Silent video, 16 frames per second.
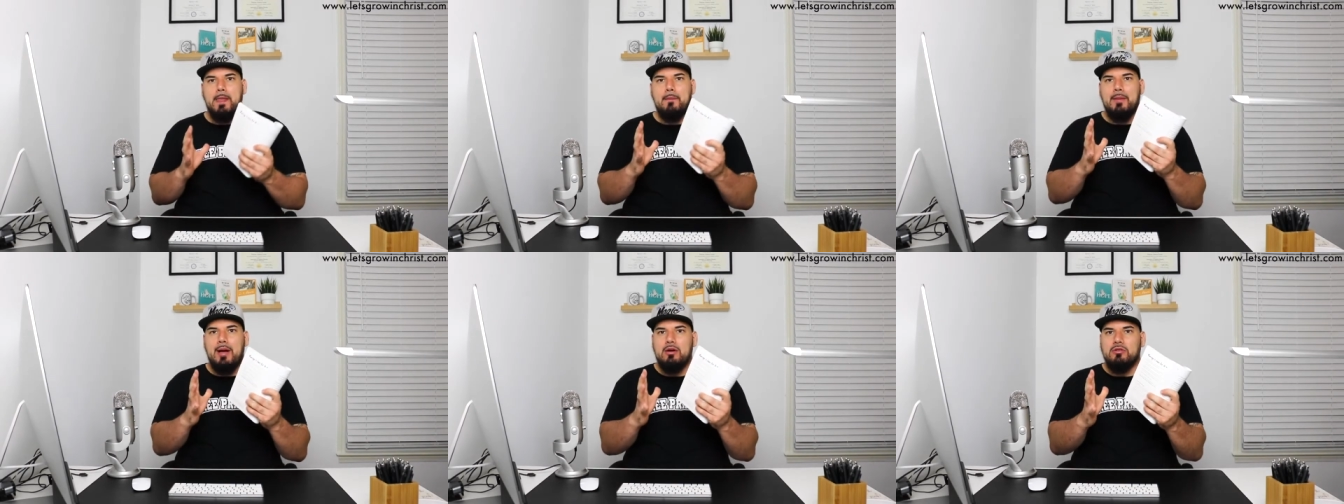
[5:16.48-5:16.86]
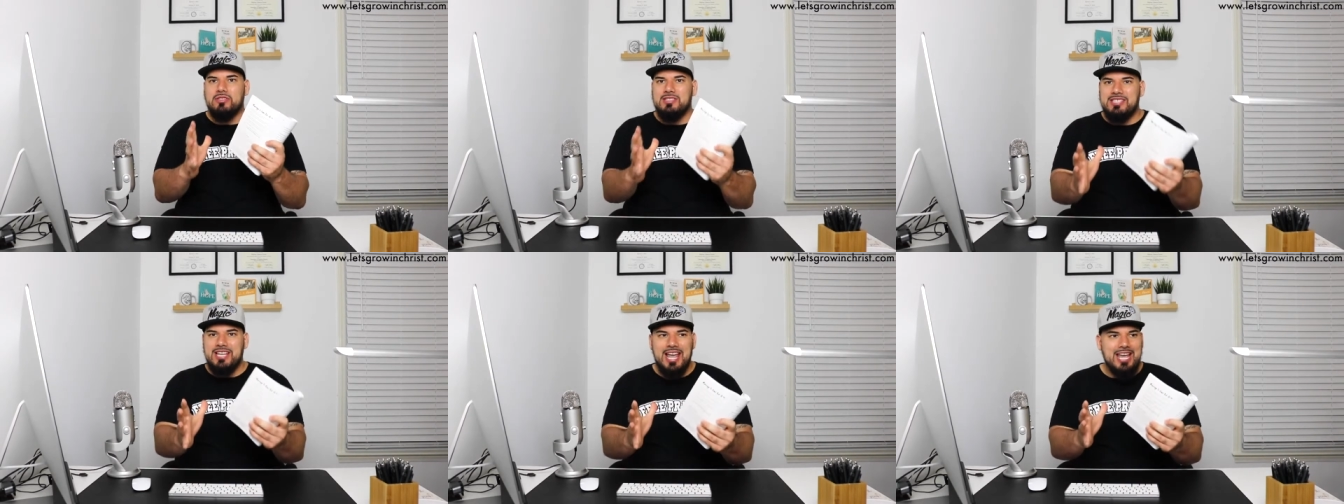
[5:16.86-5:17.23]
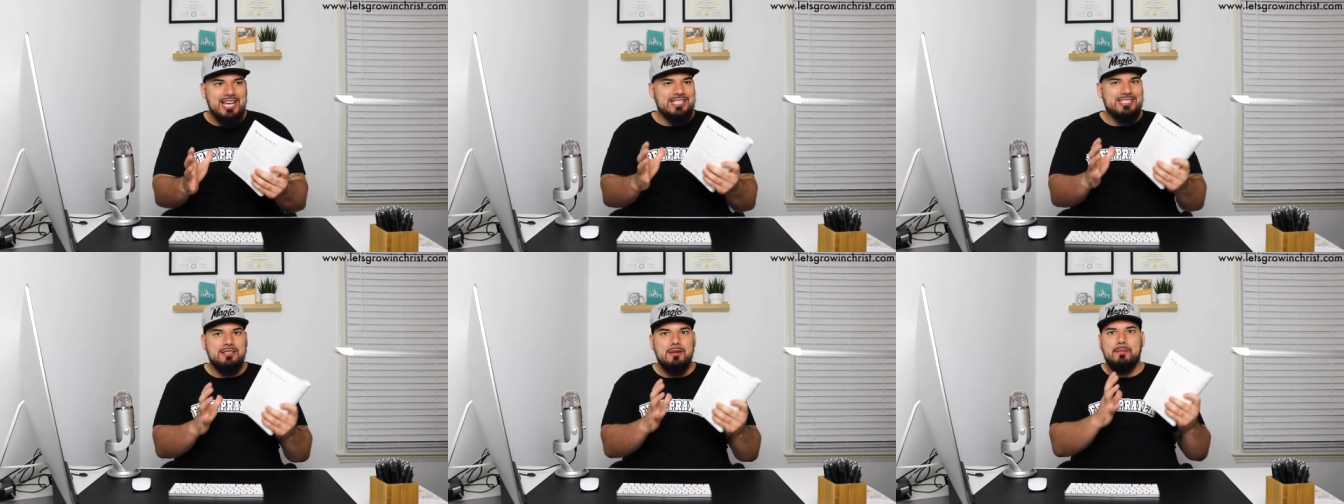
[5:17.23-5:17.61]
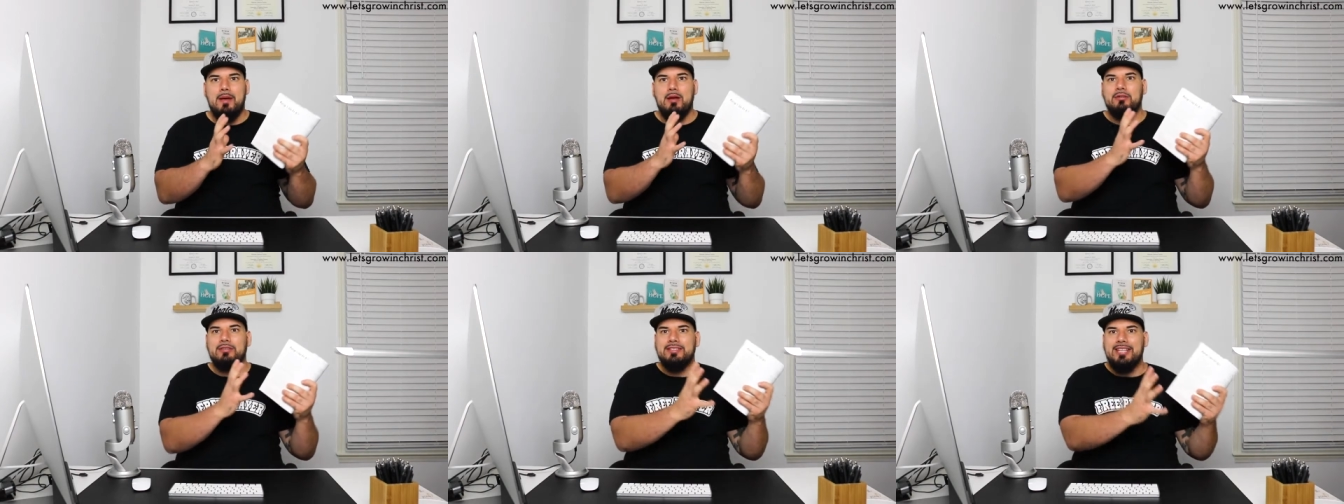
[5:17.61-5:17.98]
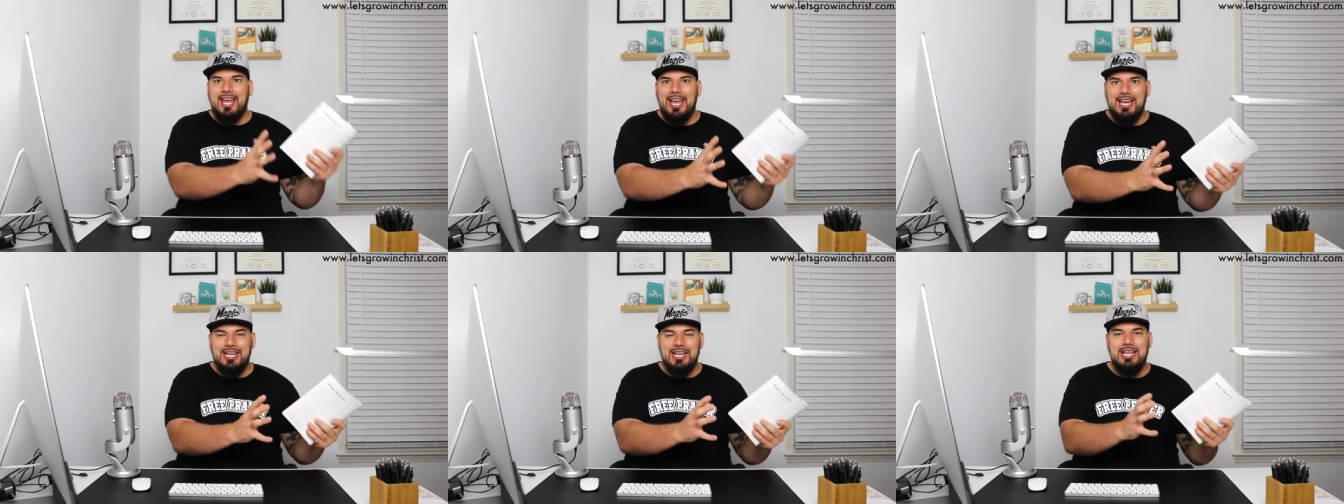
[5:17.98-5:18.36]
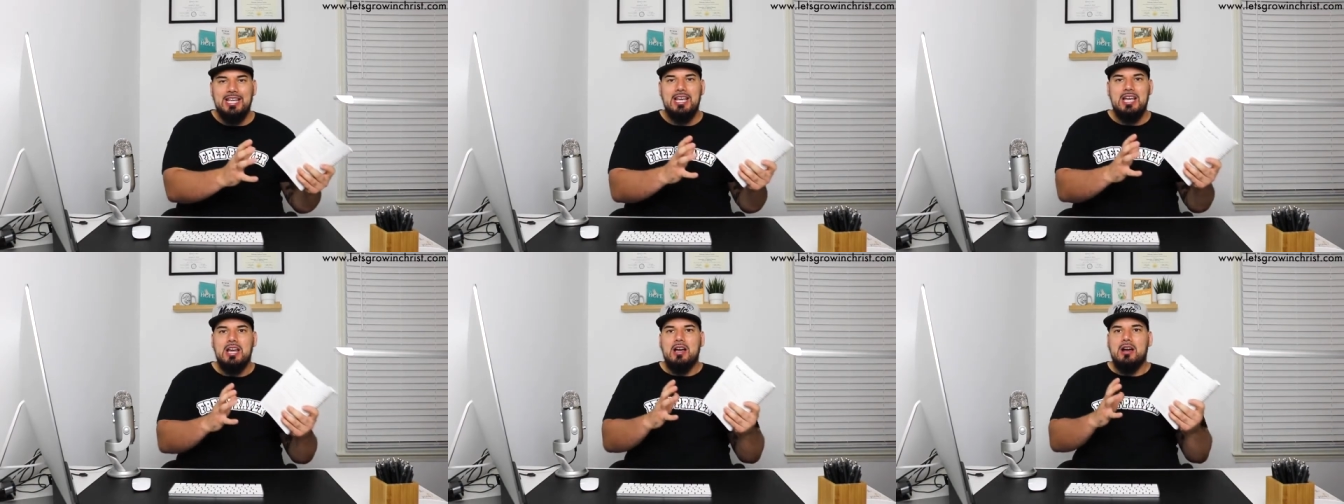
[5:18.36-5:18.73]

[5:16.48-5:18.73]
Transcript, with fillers: about sex, about dating,